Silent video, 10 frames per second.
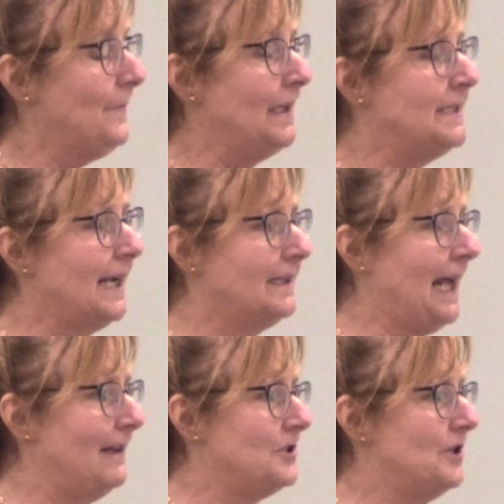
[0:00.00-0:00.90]

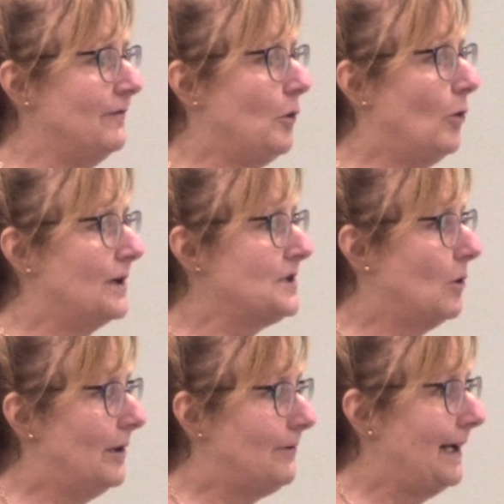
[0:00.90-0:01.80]
Technology, of course,
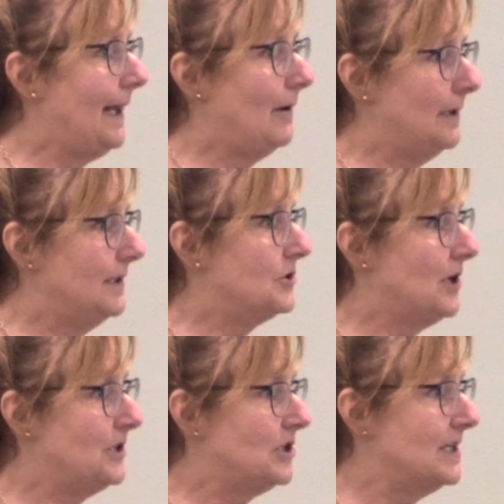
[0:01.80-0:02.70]
going right out in the
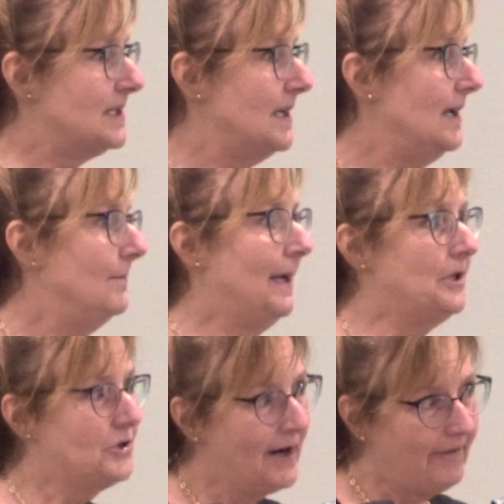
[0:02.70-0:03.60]
trenches, making
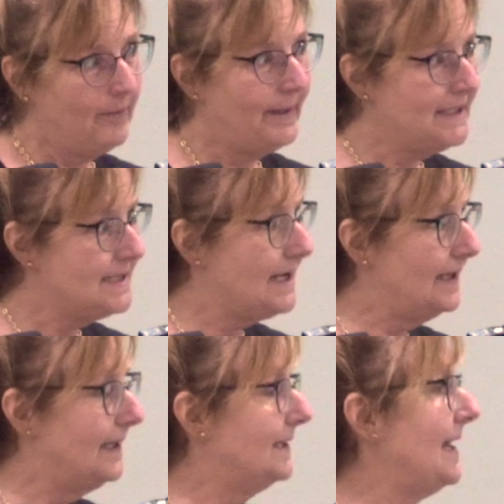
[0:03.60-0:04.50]
sure everybody
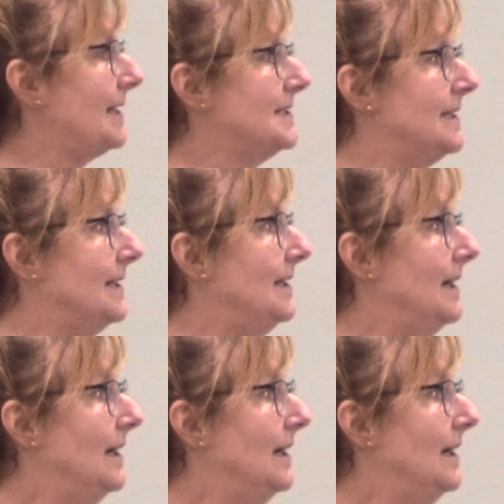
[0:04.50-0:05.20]
stayed connected.